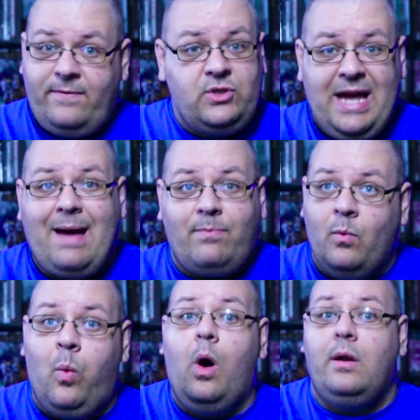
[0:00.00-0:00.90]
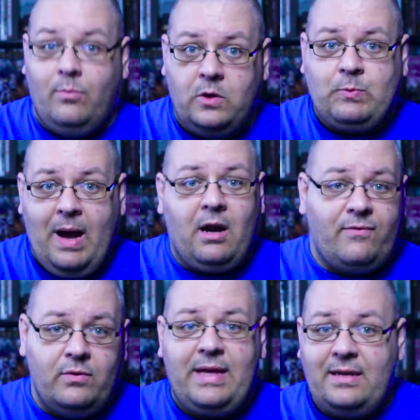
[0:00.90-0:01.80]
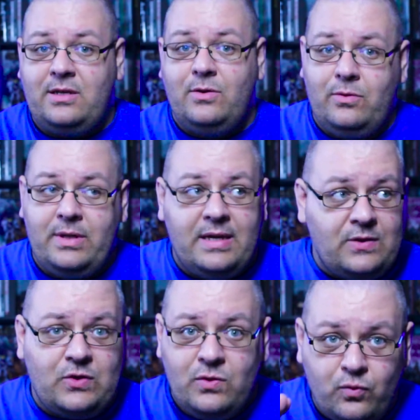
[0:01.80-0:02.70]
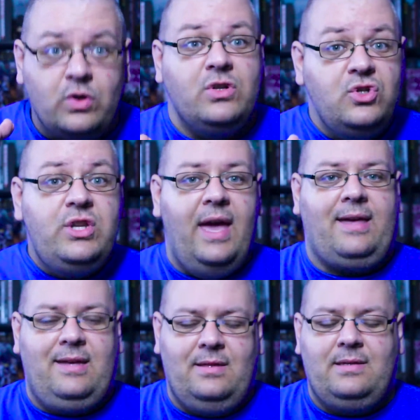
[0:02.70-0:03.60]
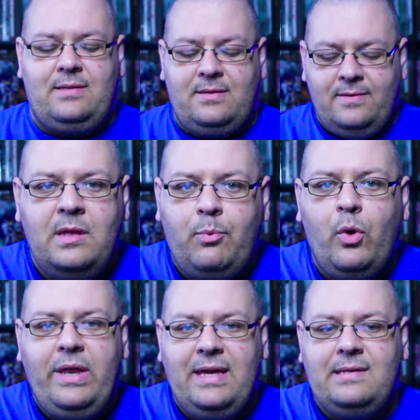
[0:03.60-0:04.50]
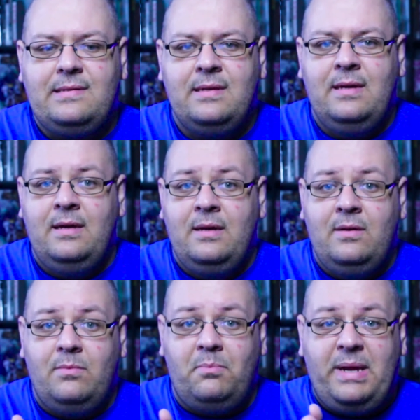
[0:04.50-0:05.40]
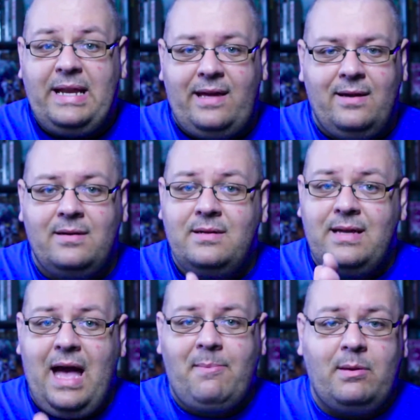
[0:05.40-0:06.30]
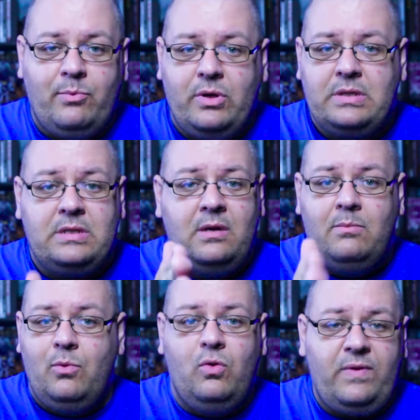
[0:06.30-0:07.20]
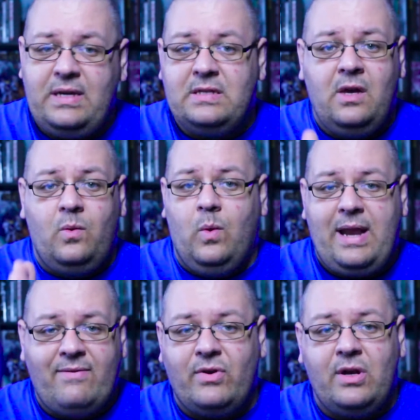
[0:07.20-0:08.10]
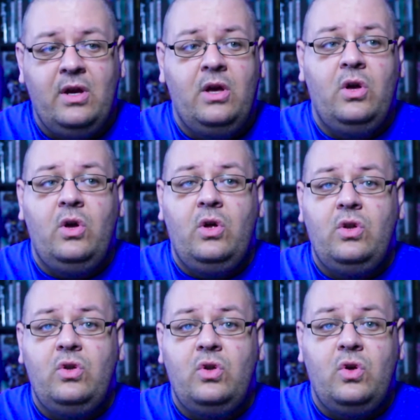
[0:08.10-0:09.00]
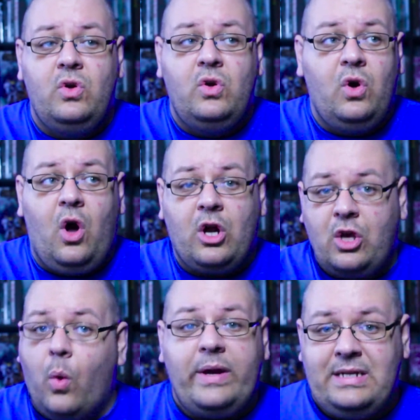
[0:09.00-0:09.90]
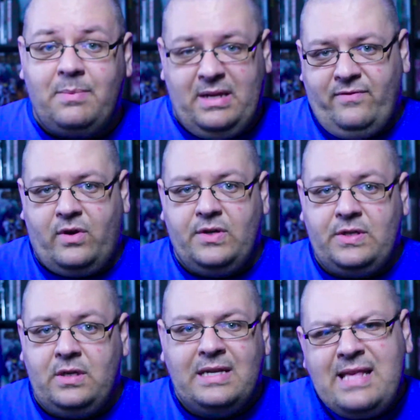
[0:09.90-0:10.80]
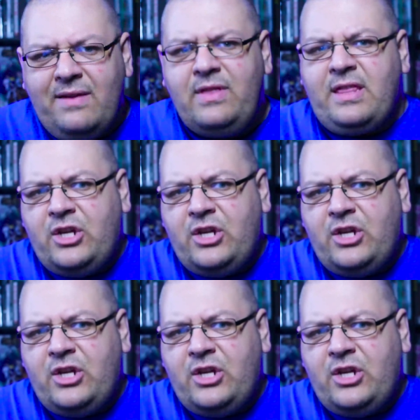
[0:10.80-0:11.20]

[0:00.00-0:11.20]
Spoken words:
top 1 most powerful. That dude is ridiculous. The point is, media, comic books, movies, whatever, are going to be diverse. It's not even that they